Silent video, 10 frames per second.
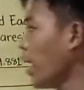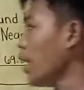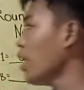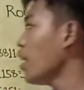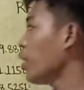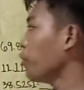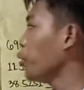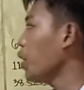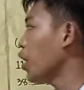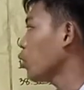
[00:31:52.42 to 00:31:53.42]
A,
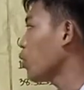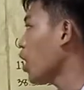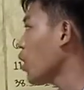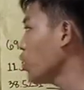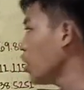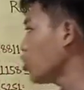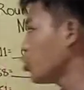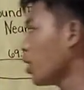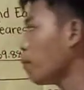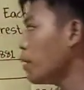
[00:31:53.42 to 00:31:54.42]
you are to round
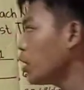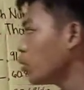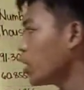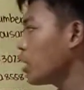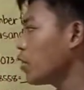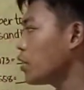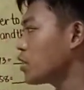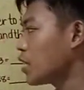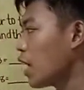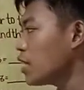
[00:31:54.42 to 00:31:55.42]
each number to the
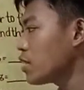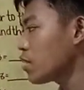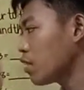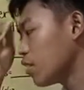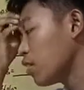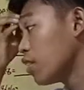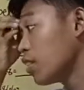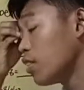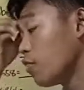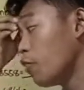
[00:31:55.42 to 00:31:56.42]
nearest tens.
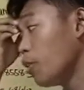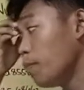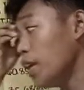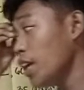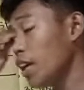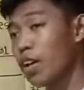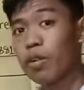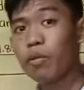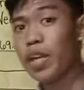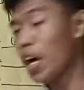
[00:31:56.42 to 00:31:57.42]
For B,
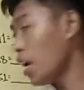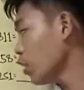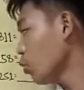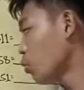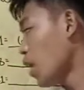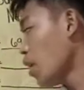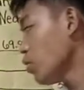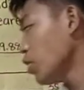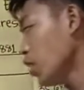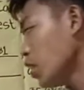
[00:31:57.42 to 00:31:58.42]
we are to
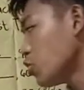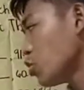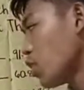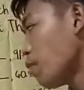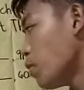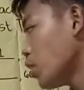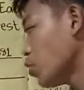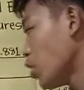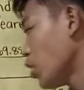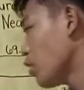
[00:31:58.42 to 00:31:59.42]
round each number to
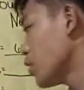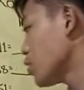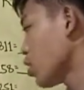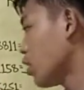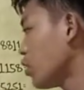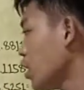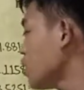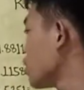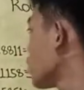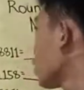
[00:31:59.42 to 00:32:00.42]
the nearest hundreds.